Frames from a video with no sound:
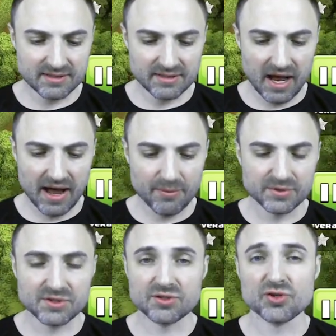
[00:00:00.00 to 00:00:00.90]
I
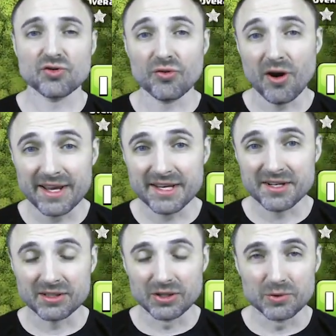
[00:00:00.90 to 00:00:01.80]
was trying
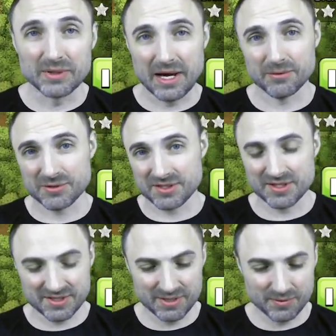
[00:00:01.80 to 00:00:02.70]
clone out just to
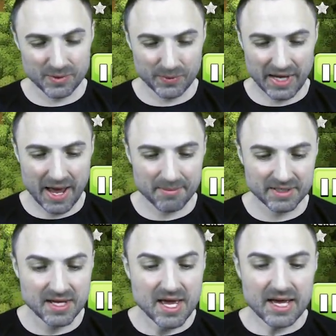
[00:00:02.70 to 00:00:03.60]
see what would
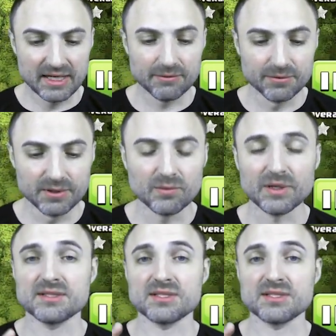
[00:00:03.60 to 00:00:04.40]
happen, and I really wanted to